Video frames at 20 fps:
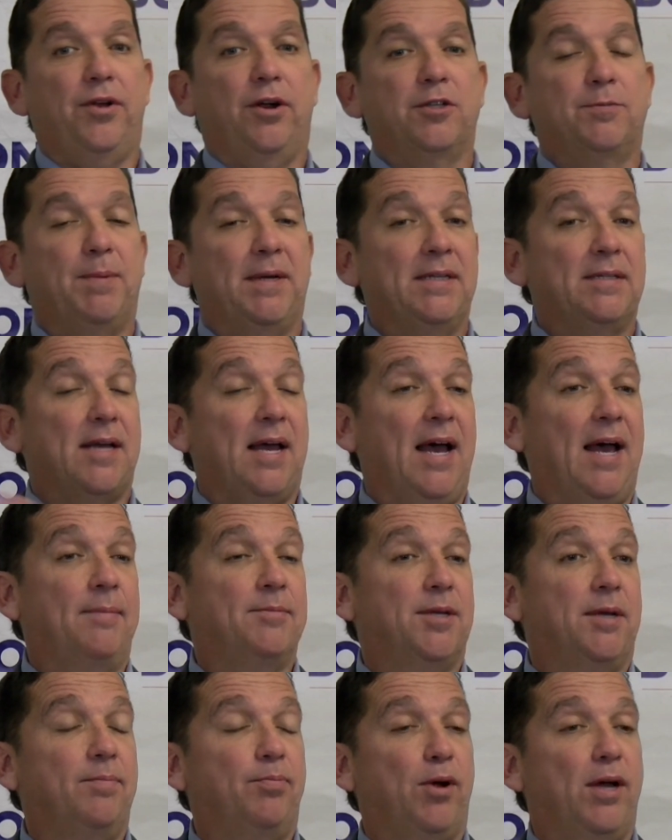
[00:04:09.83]
There's been
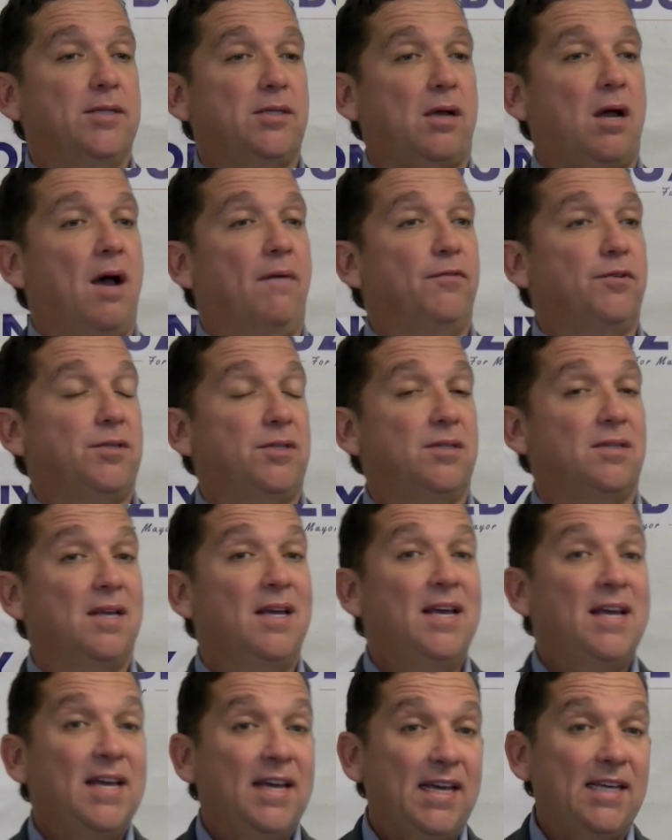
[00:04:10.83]
times at press conferences
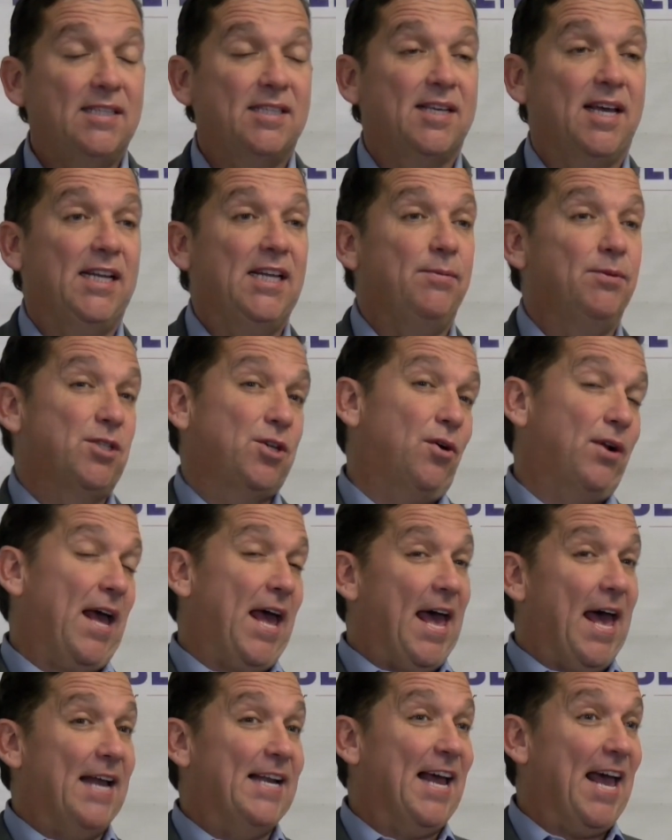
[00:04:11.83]
he said he was going
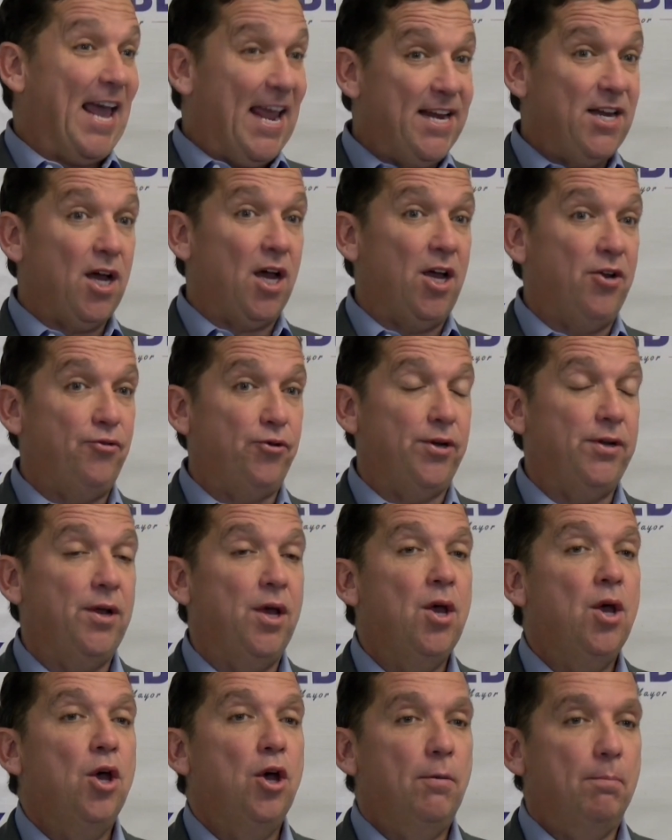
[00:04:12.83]
to add 800
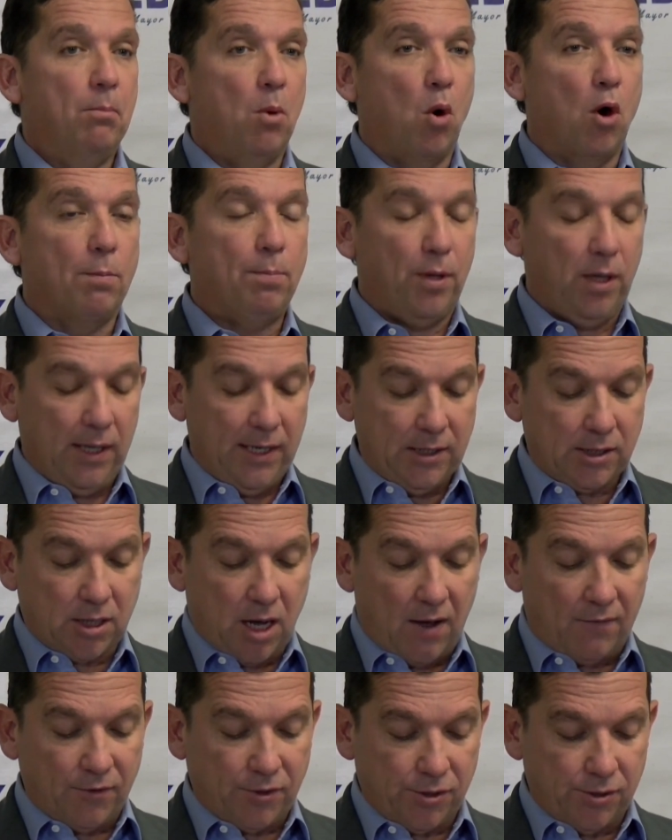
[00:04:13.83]
more police
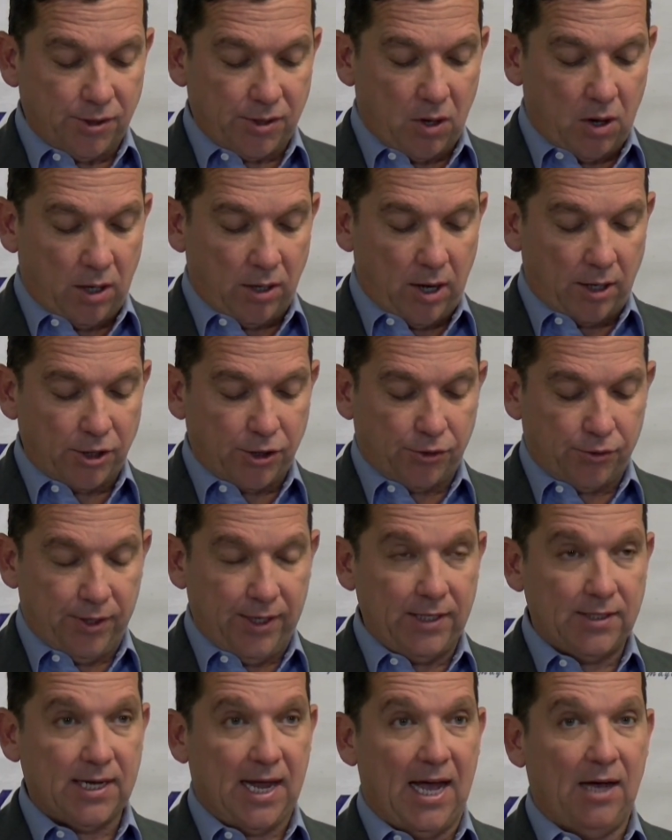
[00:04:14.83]
officers on our
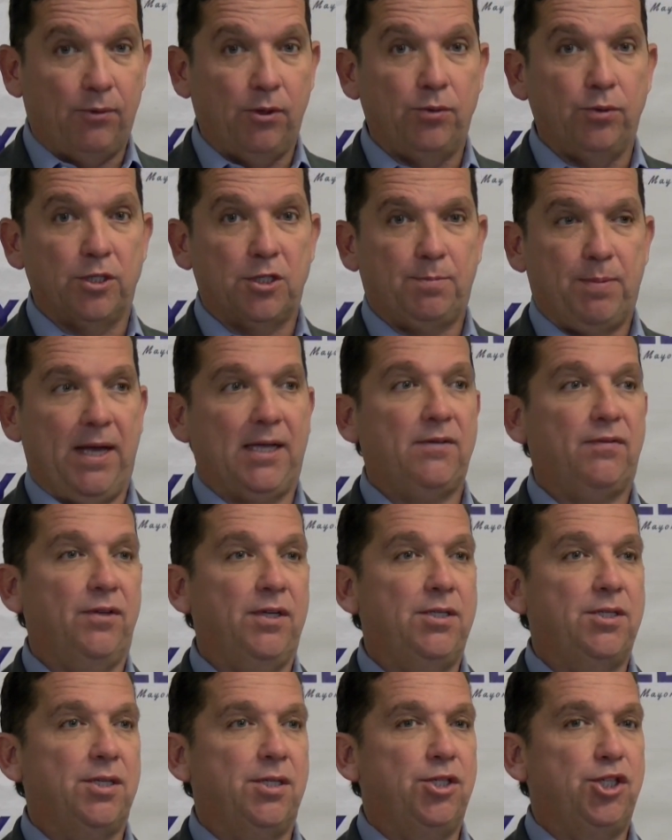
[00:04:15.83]
streets. I would
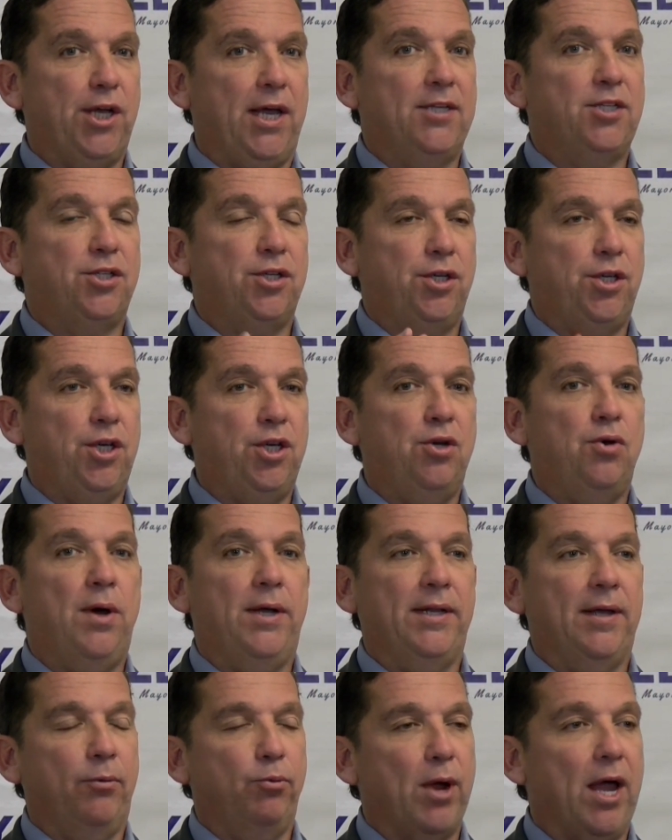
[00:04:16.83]
respectfully suggest to you,
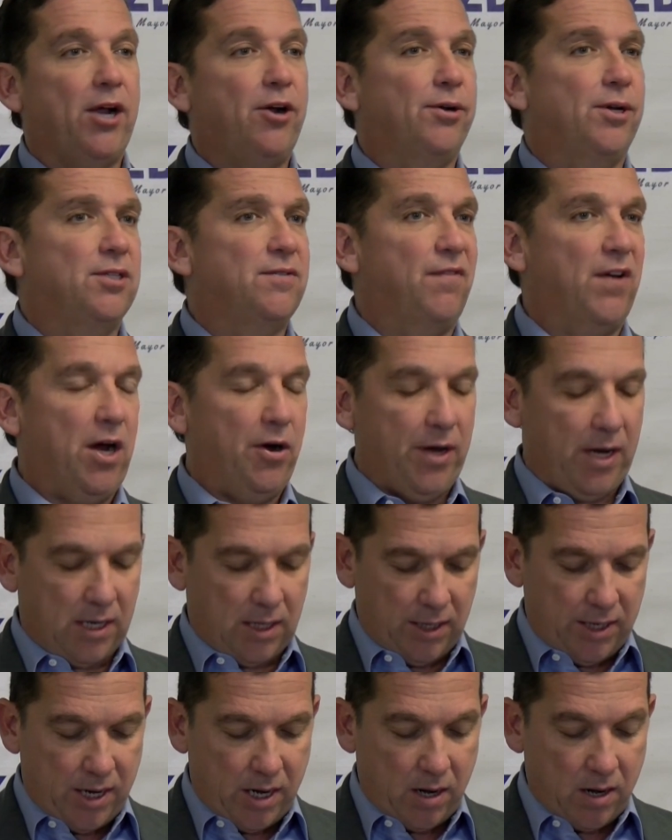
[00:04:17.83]
and the record is very
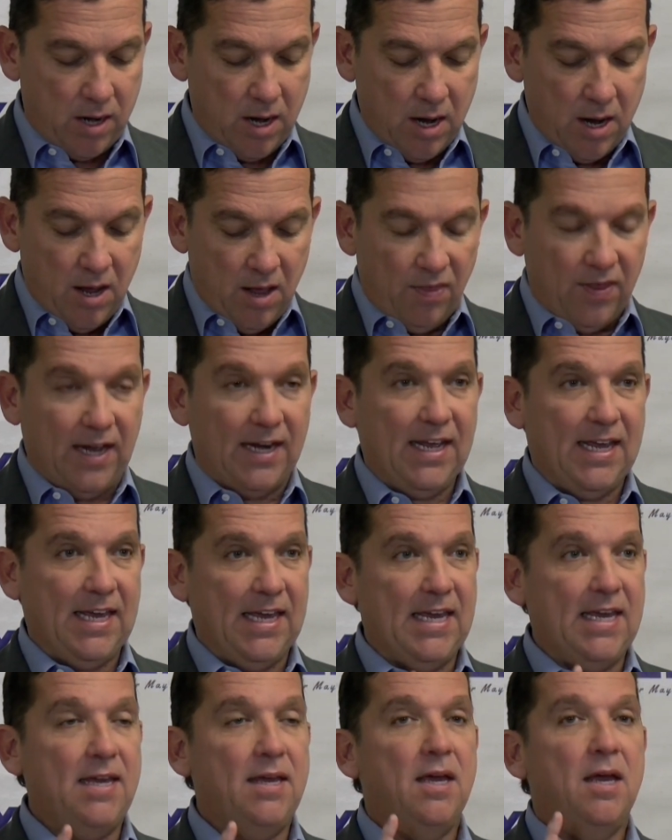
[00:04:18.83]
clear, that
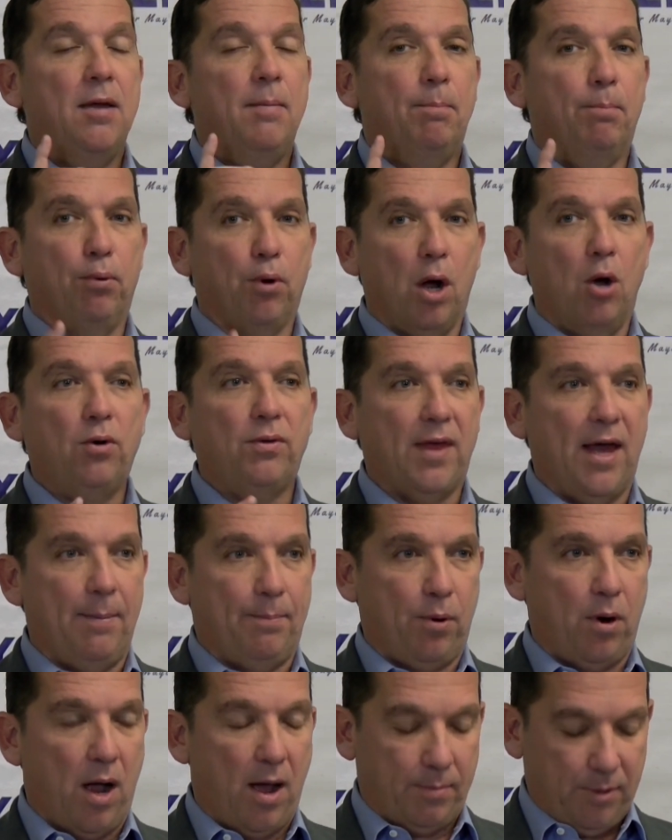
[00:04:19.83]
he broke
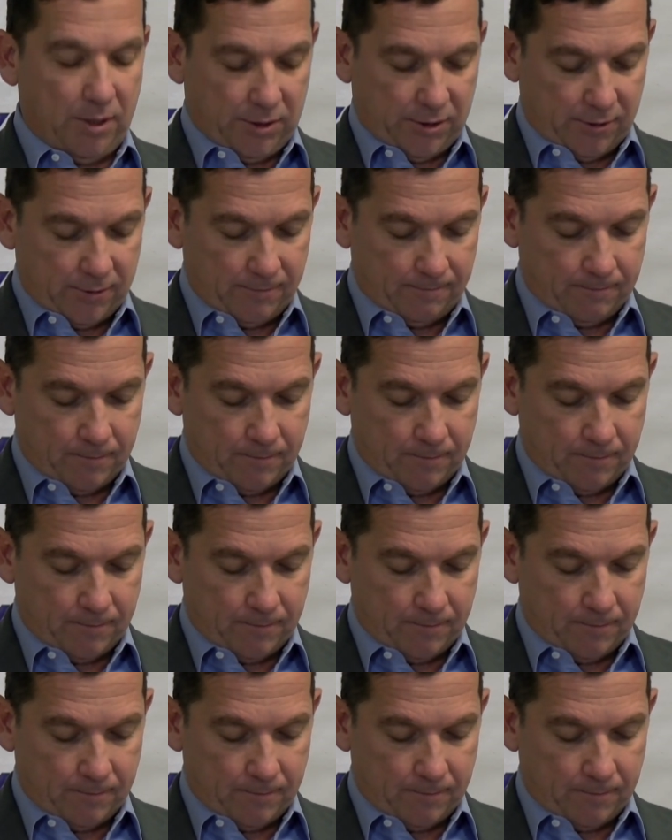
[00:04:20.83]
that promise.